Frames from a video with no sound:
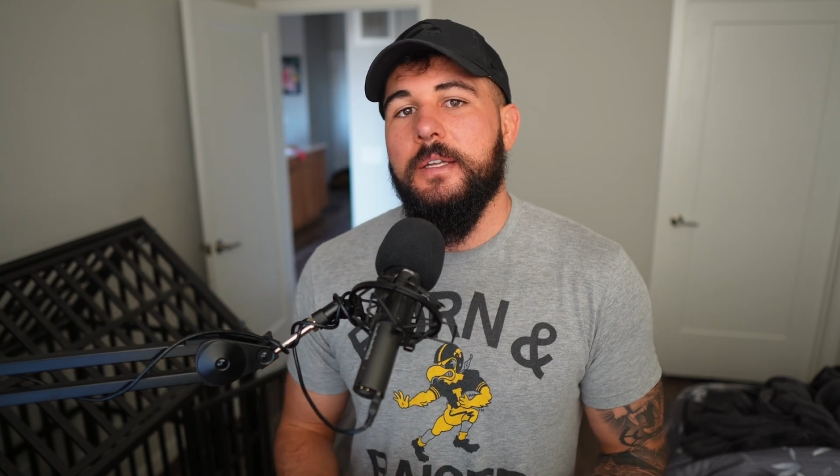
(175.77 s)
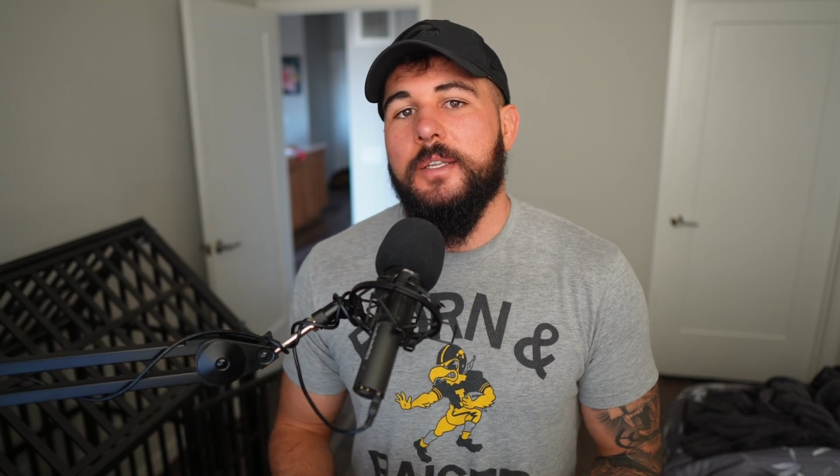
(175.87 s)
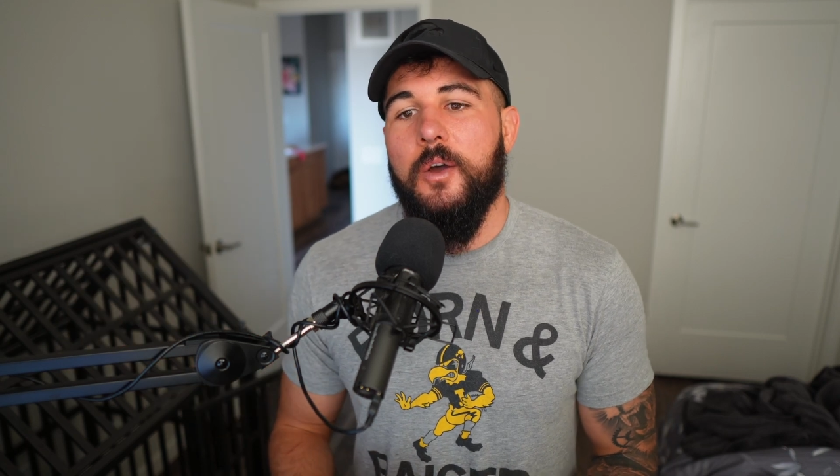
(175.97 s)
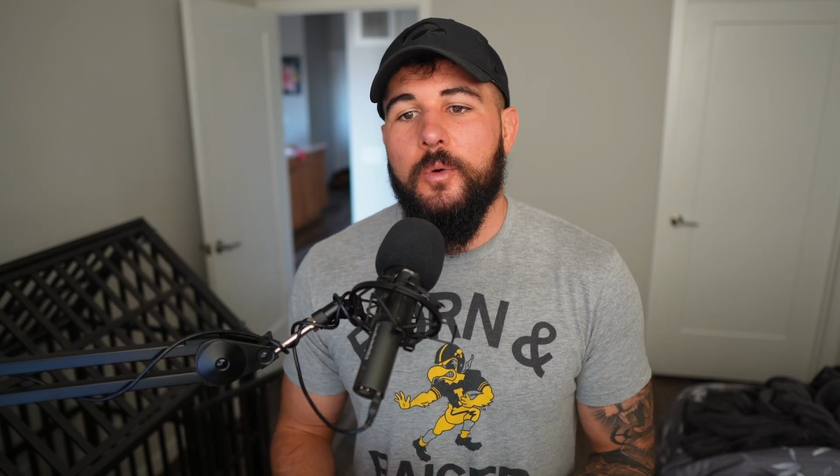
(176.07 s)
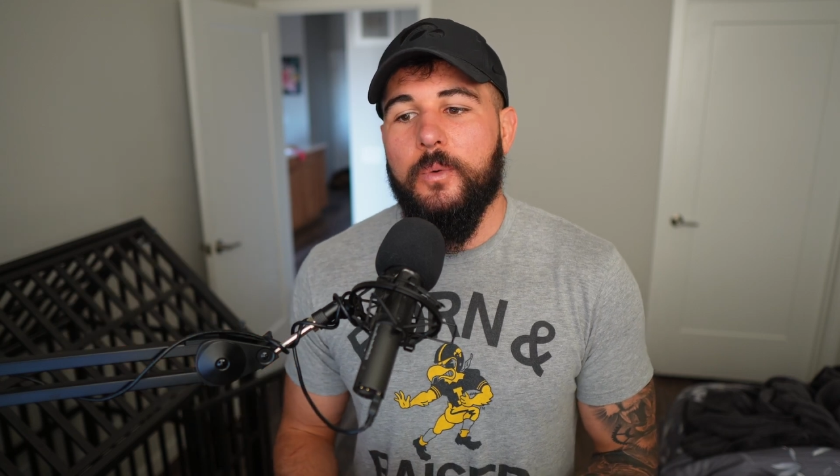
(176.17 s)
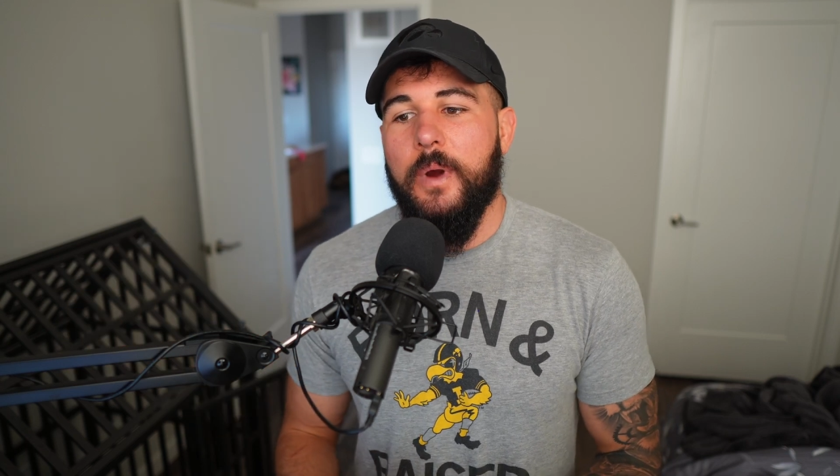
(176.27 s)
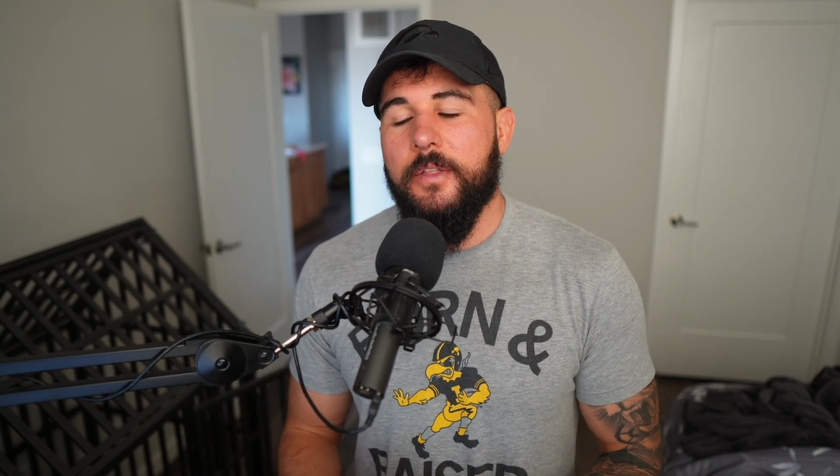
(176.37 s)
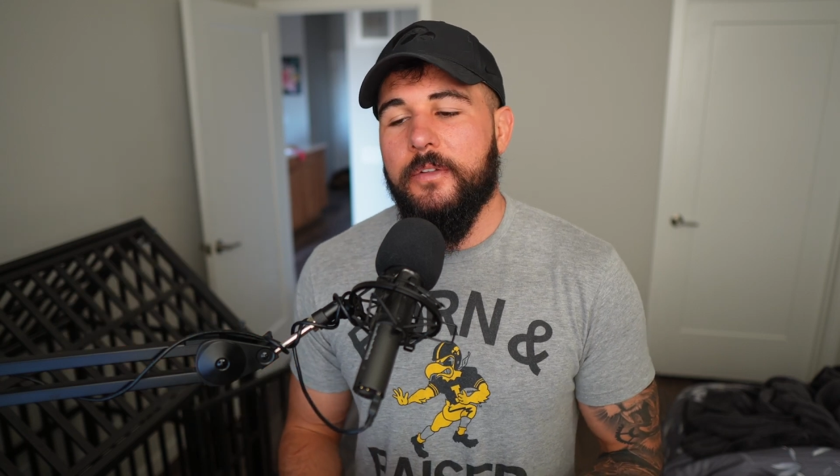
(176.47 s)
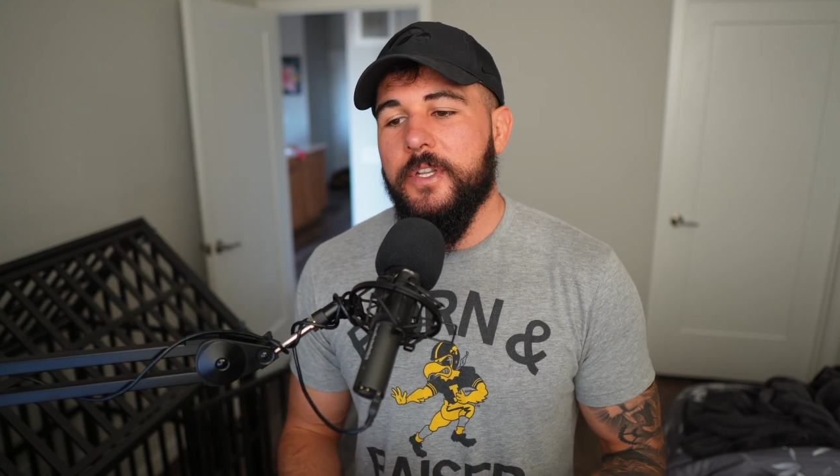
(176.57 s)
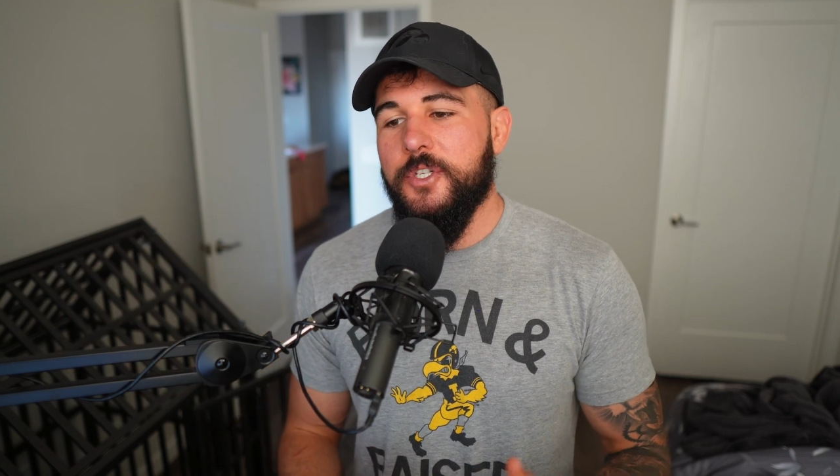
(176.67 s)
So
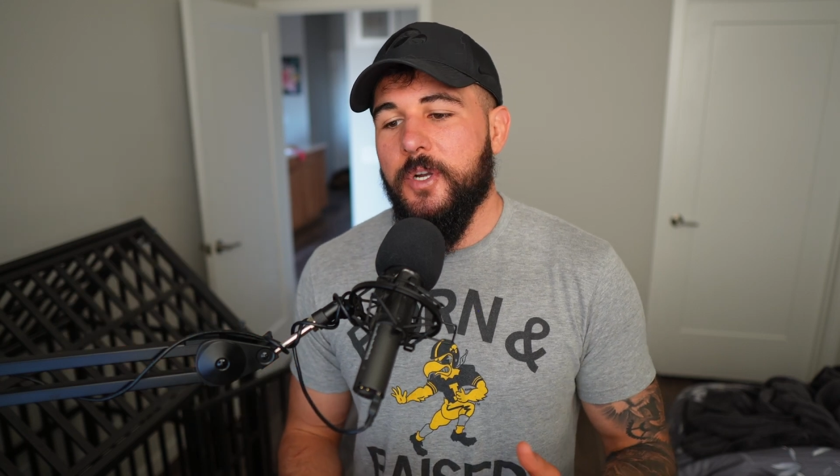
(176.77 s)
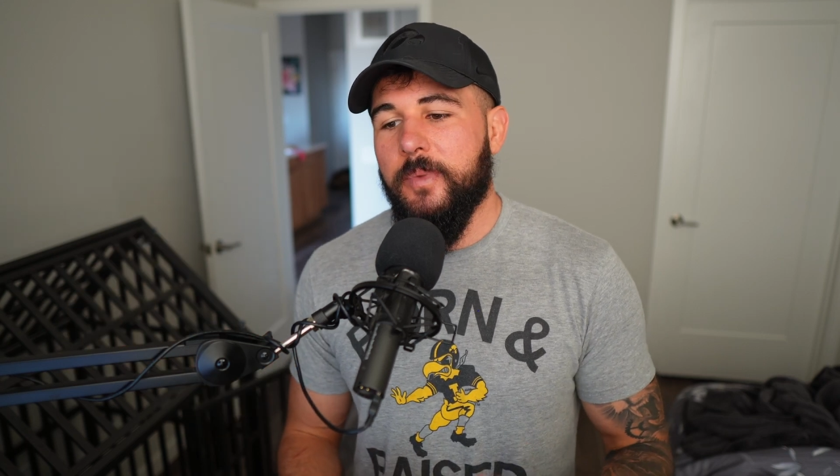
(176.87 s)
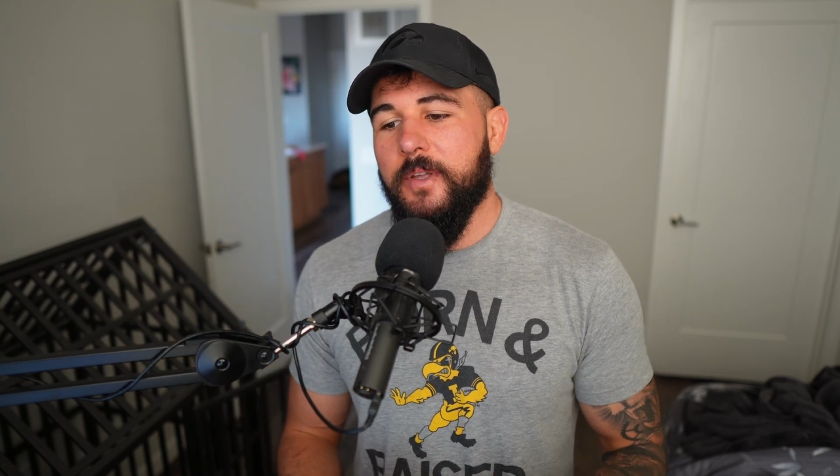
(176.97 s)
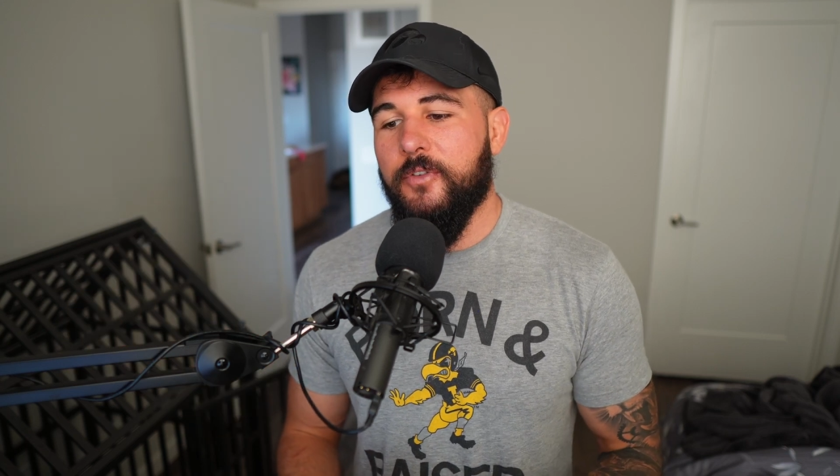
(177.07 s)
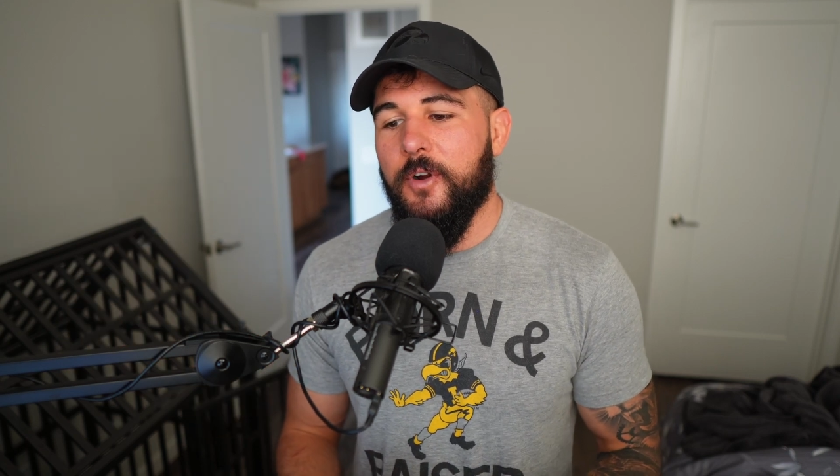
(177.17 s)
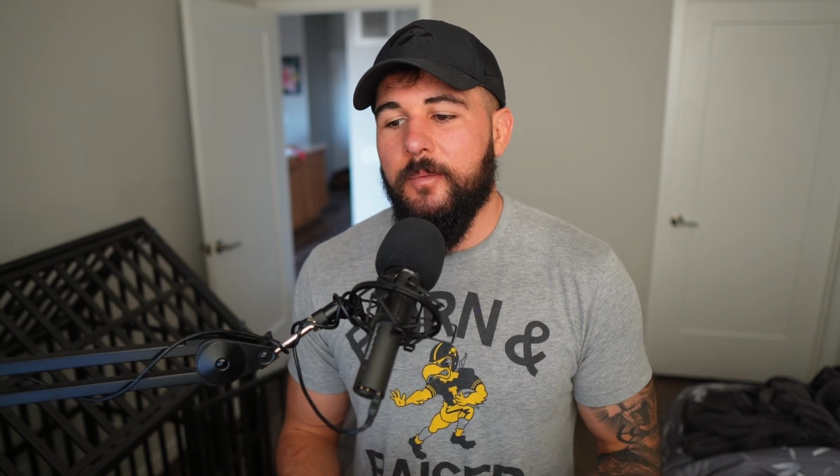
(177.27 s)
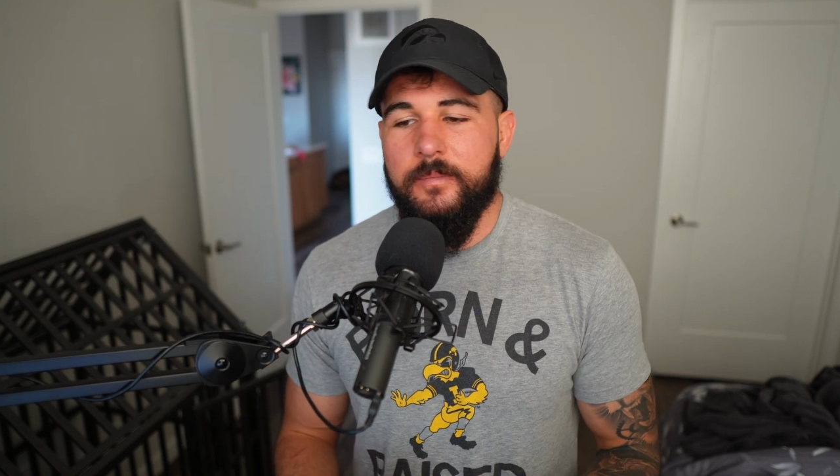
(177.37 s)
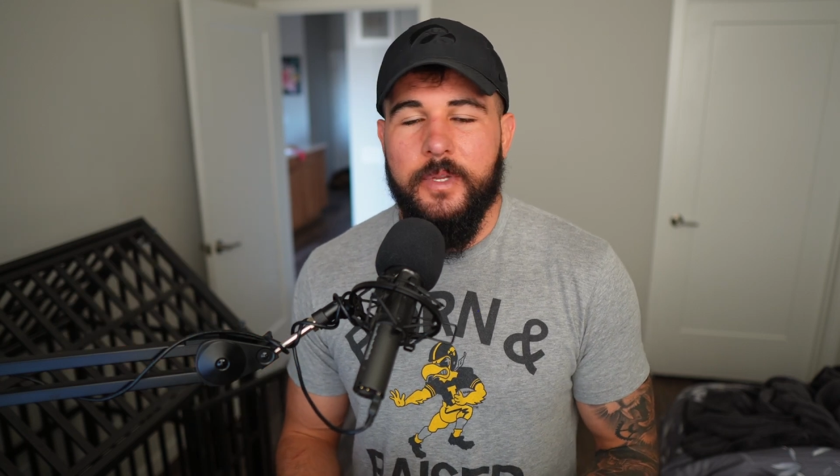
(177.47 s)
rather than jumping from,